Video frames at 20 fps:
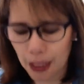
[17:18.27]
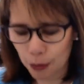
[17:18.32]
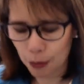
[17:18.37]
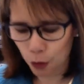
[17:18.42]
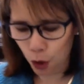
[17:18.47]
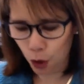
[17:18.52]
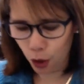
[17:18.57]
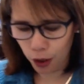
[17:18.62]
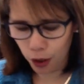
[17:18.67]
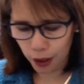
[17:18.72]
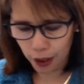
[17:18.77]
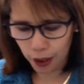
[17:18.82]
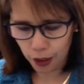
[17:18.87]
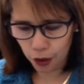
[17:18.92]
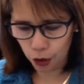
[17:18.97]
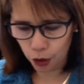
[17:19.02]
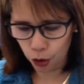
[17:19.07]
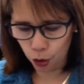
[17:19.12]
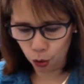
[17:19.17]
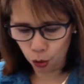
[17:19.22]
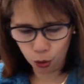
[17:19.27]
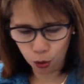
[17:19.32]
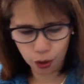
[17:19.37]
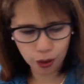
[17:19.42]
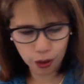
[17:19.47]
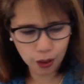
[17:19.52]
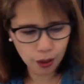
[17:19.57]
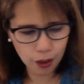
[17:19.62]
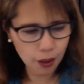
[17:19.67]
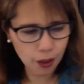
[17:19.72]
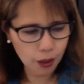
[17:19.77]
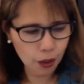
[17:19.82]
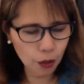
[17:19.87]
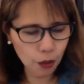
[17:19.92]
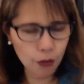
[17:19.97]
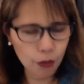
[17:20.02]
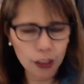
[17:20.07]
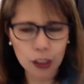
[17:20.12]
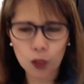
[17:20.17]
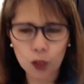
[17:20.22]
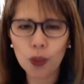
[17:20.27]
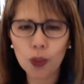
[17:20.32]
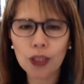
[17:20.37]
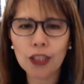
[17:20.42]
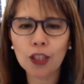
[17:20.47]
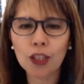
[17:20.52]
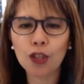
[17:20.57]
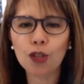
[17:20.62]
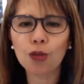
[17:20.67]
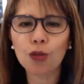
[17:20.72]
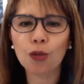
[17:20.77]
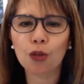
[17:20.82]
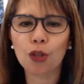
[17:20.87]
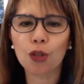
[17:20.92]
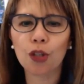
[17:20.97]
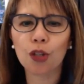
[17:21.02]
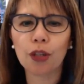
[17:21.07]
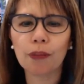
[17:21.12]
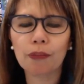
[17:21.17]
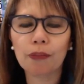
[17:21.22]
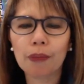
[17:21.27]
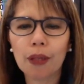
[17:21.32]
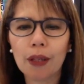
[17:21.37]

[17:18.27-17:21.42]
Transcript: I'm calling it your learnings. What did you learn?